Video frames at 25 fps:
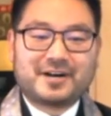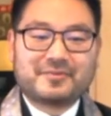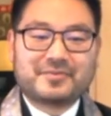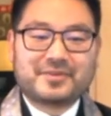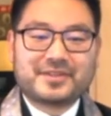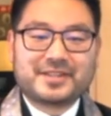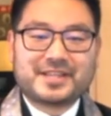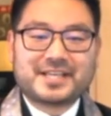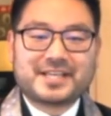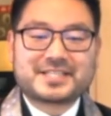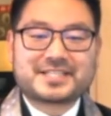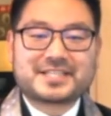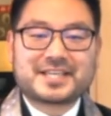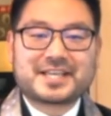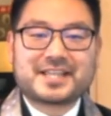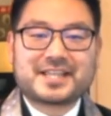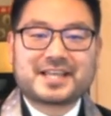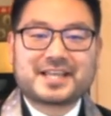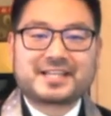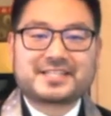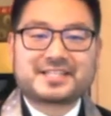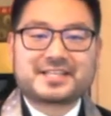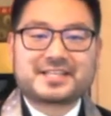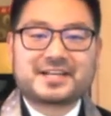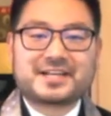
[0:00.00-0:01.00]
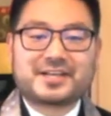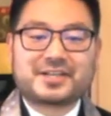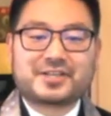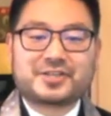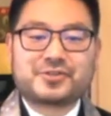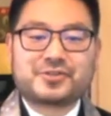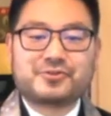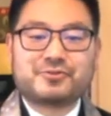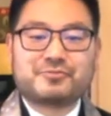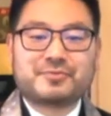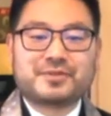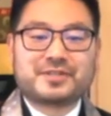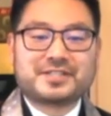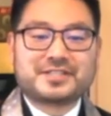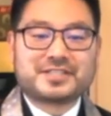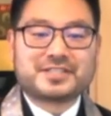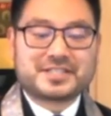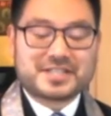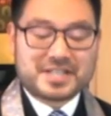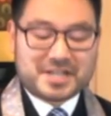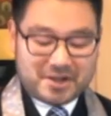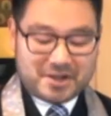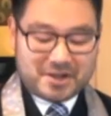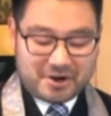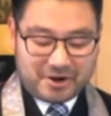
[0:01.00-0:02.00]
They say that
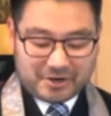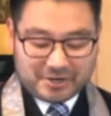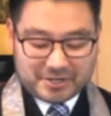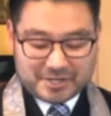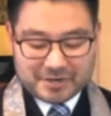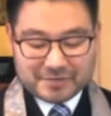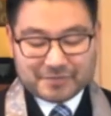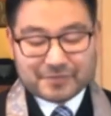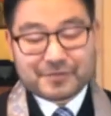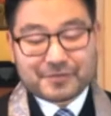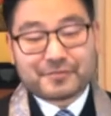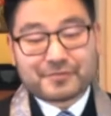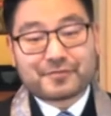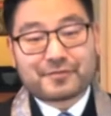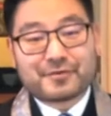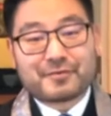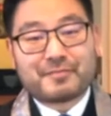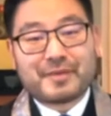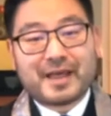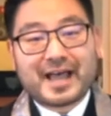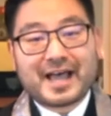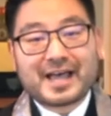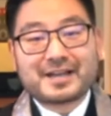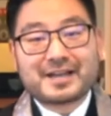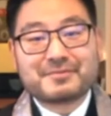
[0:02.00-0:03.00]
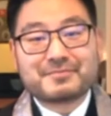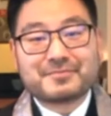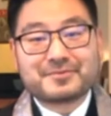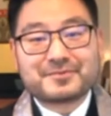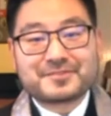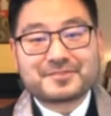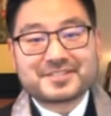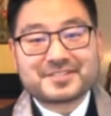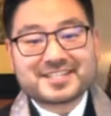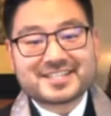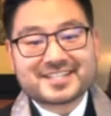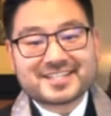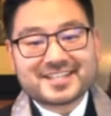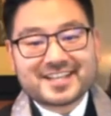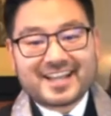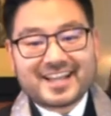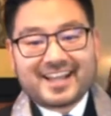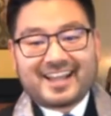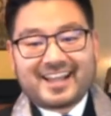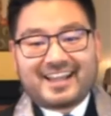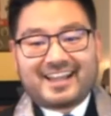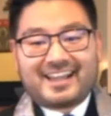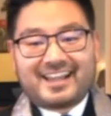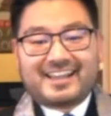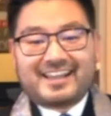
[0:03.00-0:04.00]
humans are different from animals
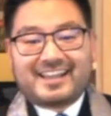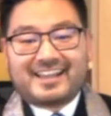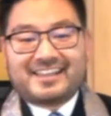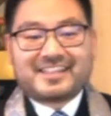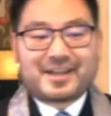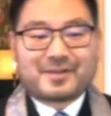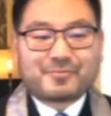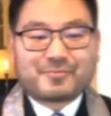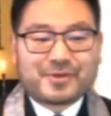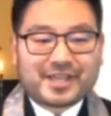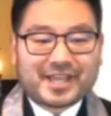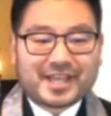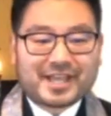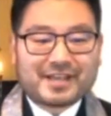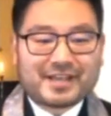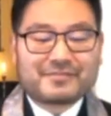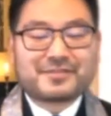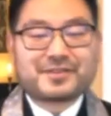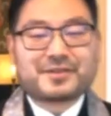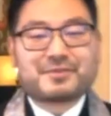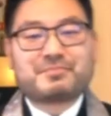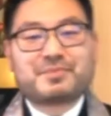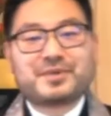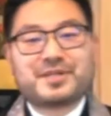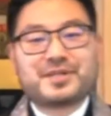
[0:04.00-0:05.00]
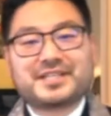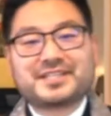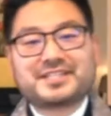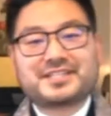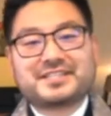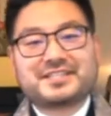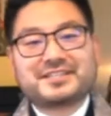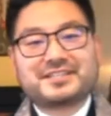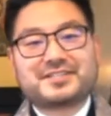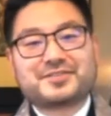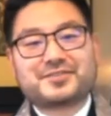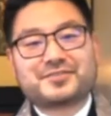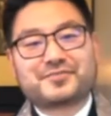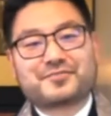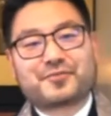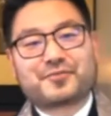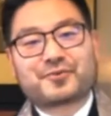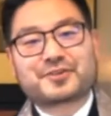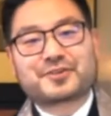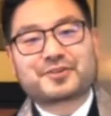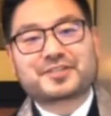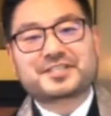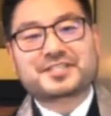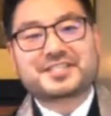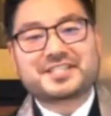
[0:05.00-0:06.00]
in that we have the ability to
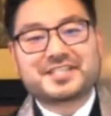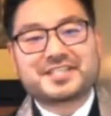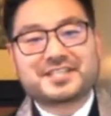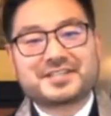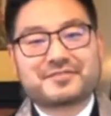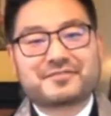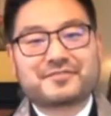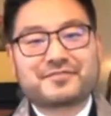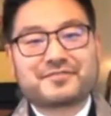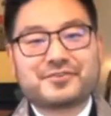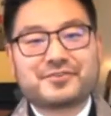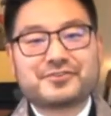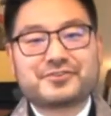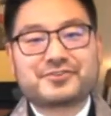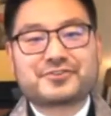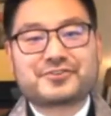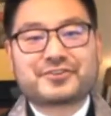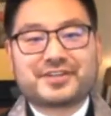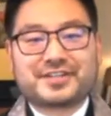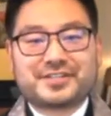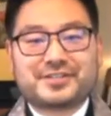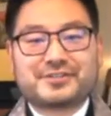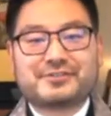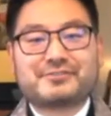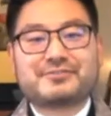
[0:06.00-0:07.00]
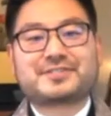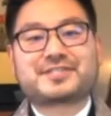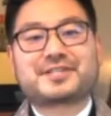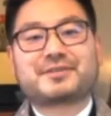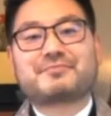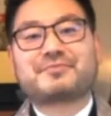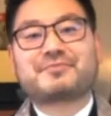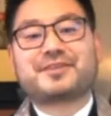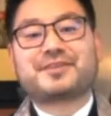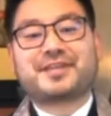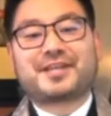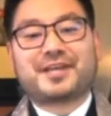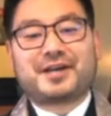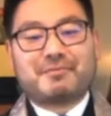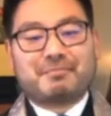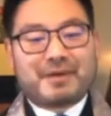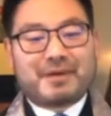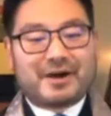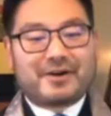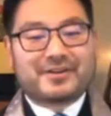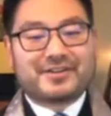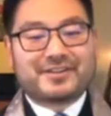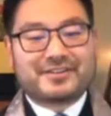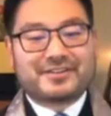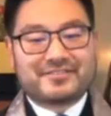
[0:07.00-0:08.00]
foresee the future and do something
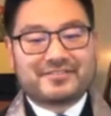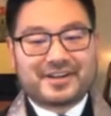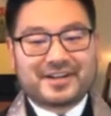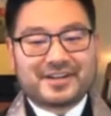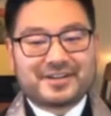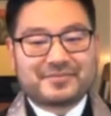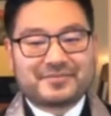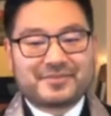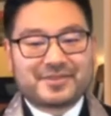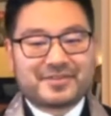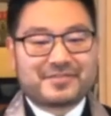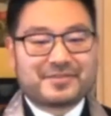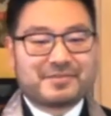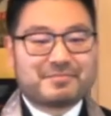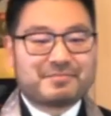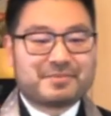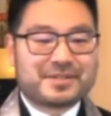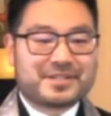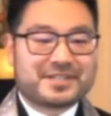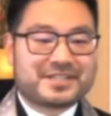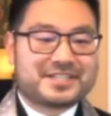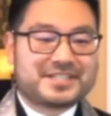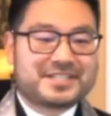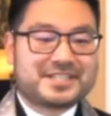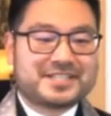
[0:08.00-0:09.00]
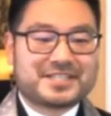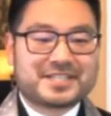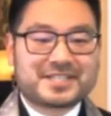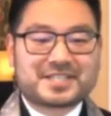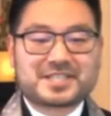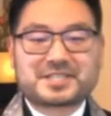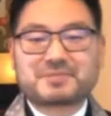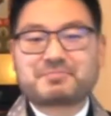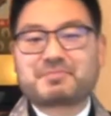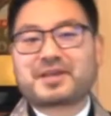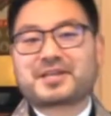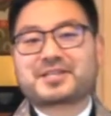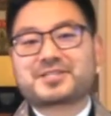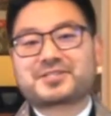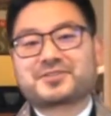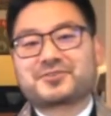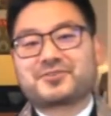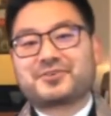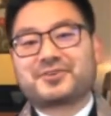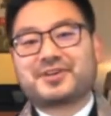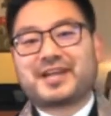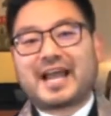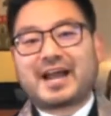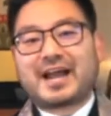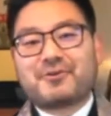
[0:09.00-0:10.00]
about it, right? We have the ability to expect
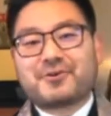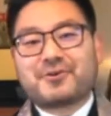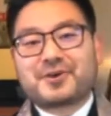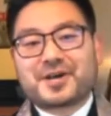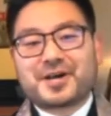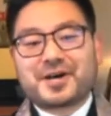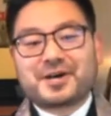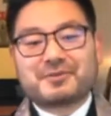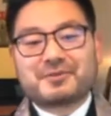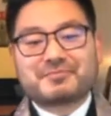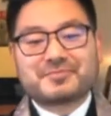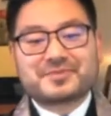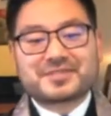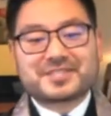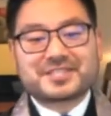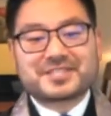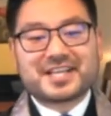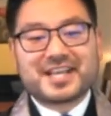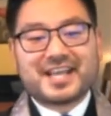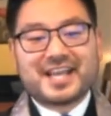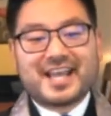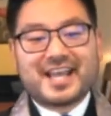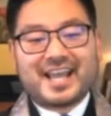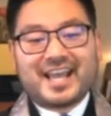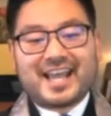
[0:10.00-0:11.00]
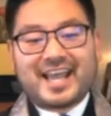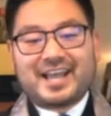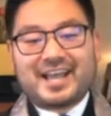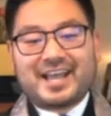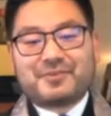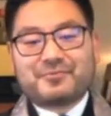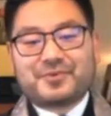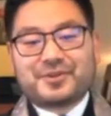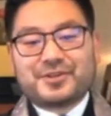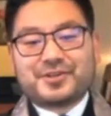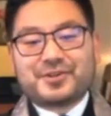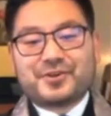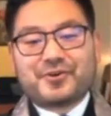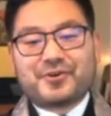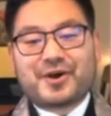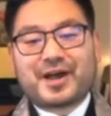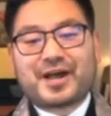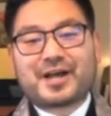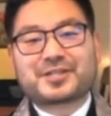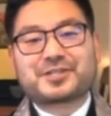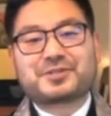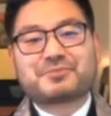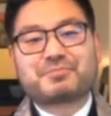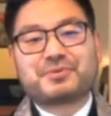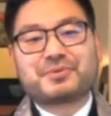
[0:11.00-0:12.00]
certain outcomes and we know how
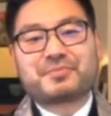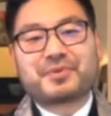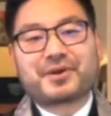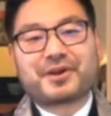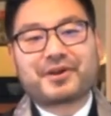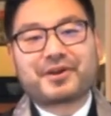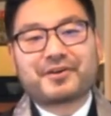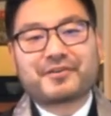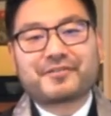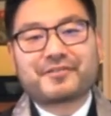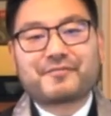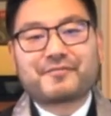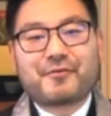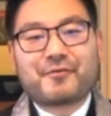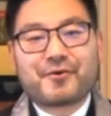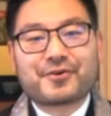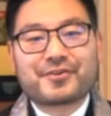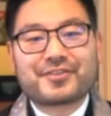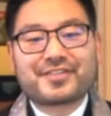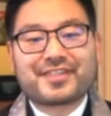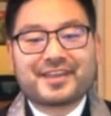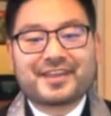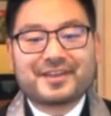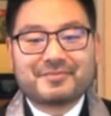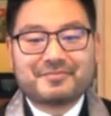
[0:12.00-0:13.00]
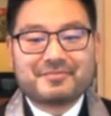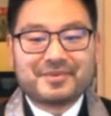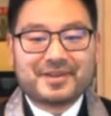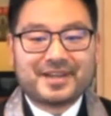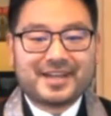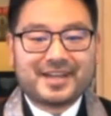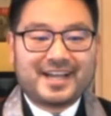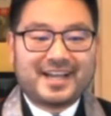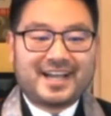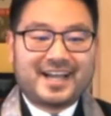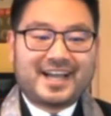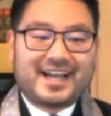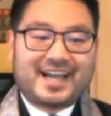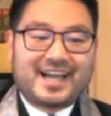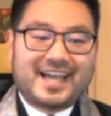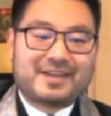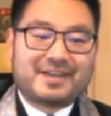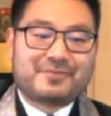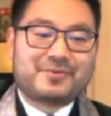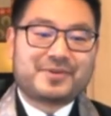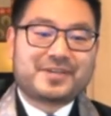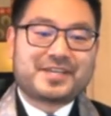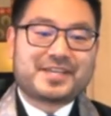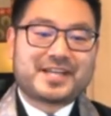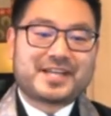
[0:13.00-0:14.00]
to prepare for them. And
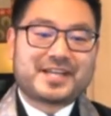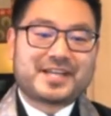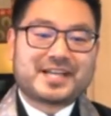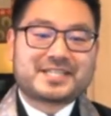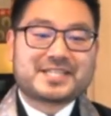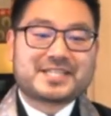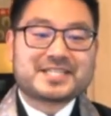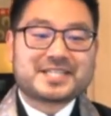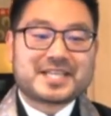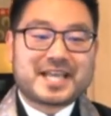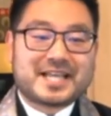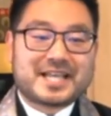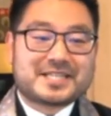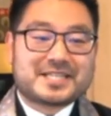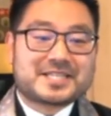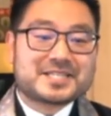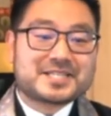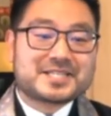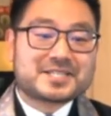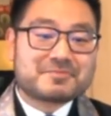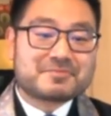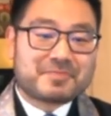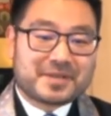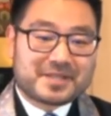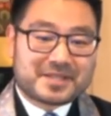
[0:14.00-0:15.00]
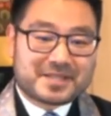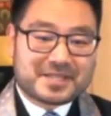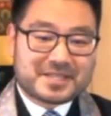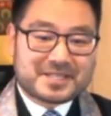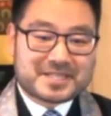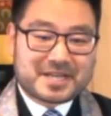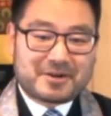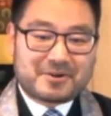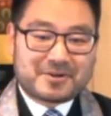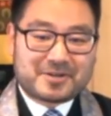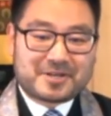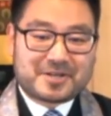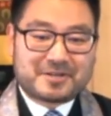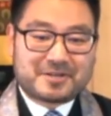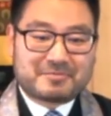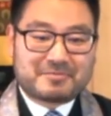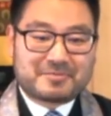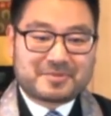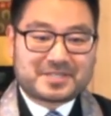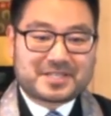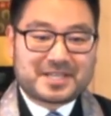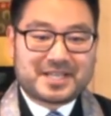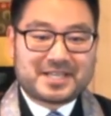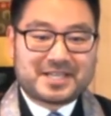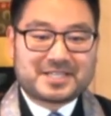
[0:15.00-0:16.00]
we can anticipate these
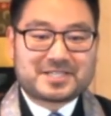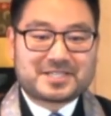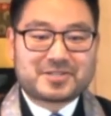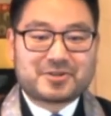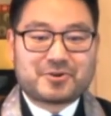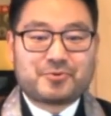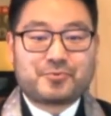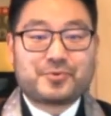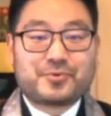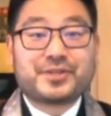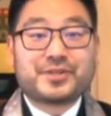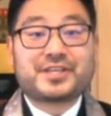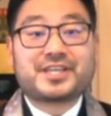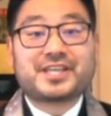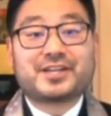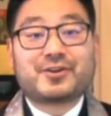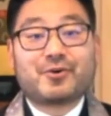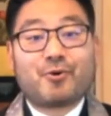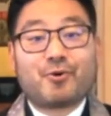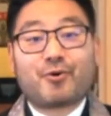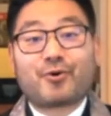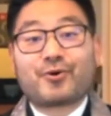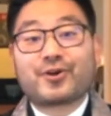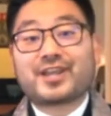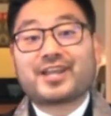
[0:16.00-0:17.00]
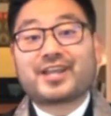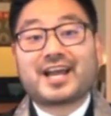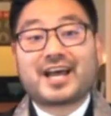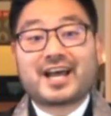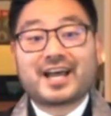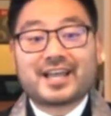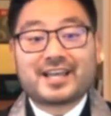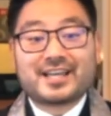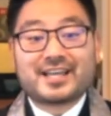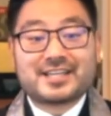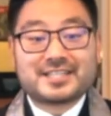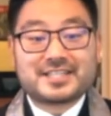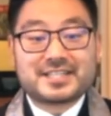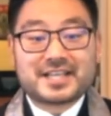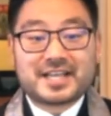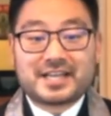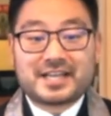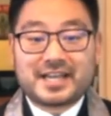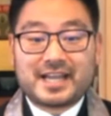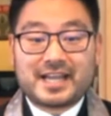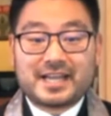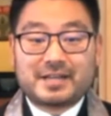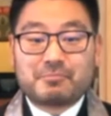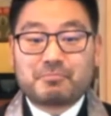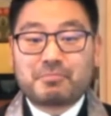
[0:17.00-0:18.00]
outcomes. And so we can organize
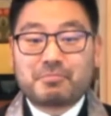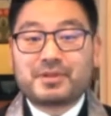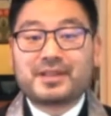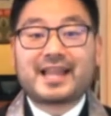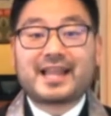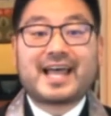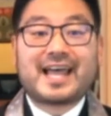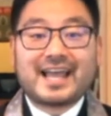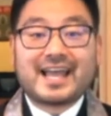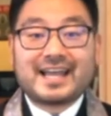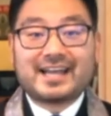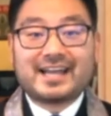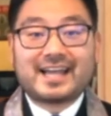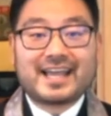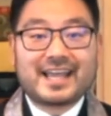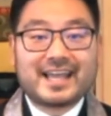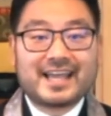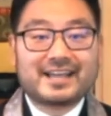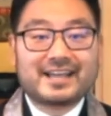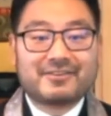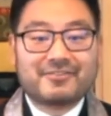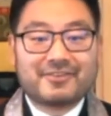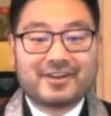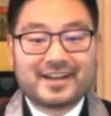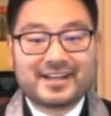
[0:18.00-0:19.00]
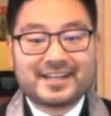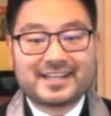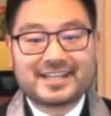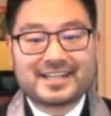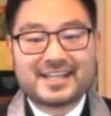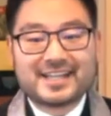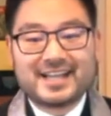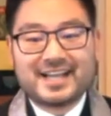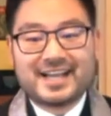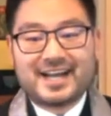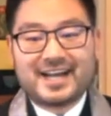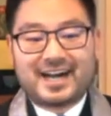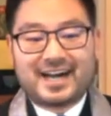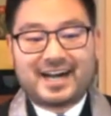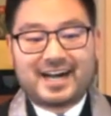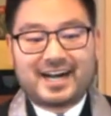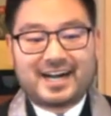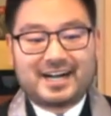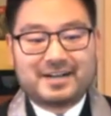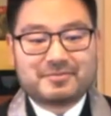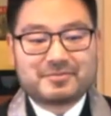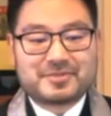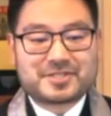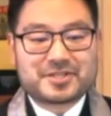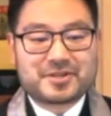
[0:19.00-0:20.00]
and plan ahead, right?
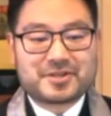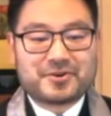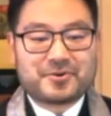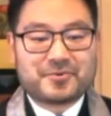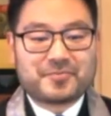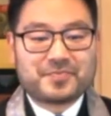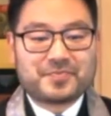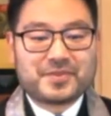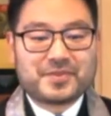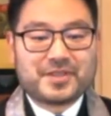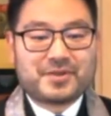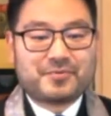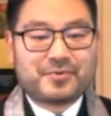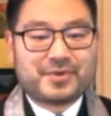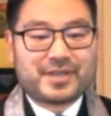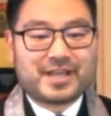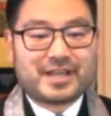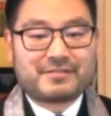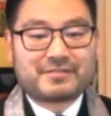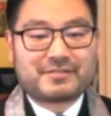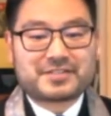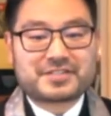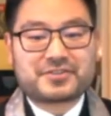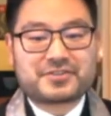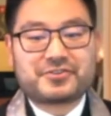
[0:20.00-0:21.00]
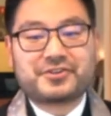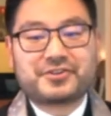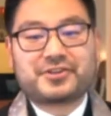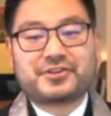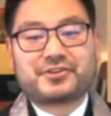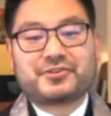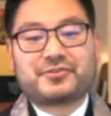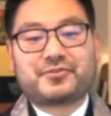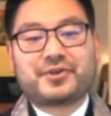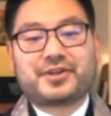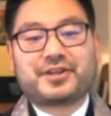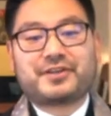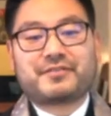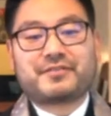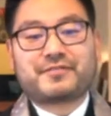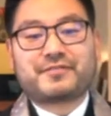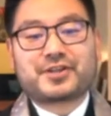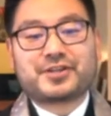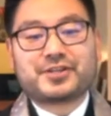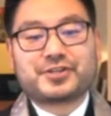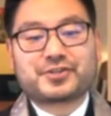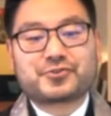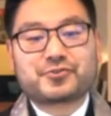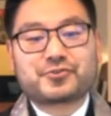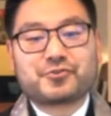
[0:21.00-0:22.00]
So we have a certain degree of
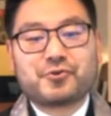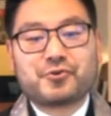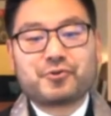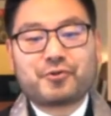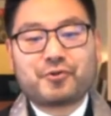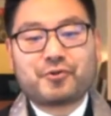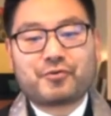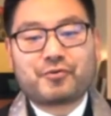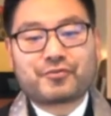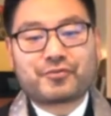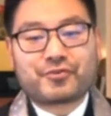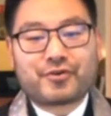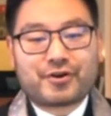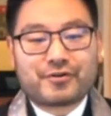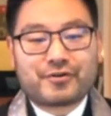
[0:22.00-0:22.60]
control over our